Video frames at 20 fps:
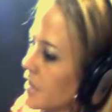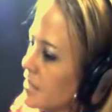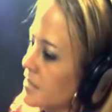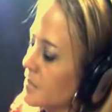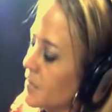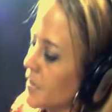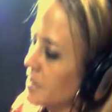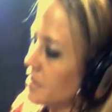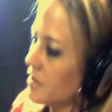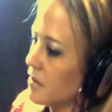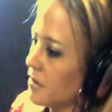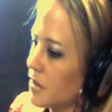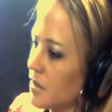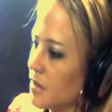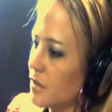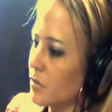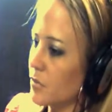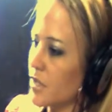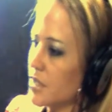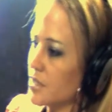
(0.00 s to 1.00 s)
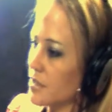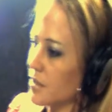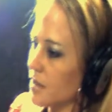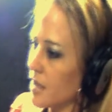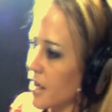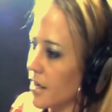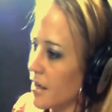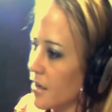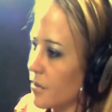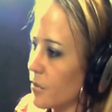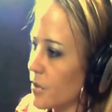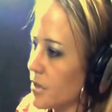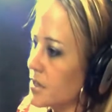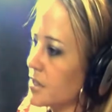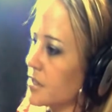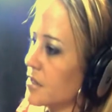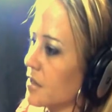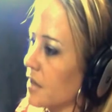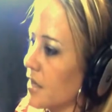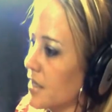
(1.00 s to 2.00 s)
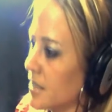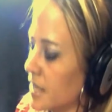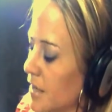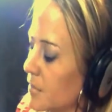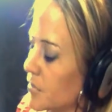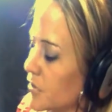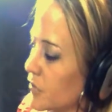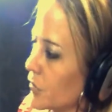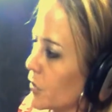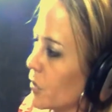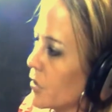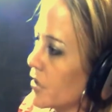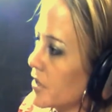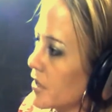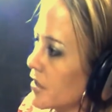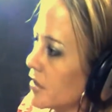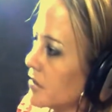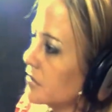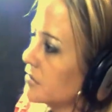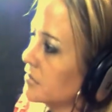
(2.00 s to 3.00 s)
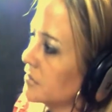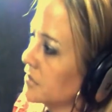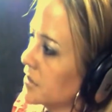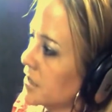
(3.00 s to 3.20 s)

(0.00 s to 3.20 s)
that's basically the reason that I came to Florida,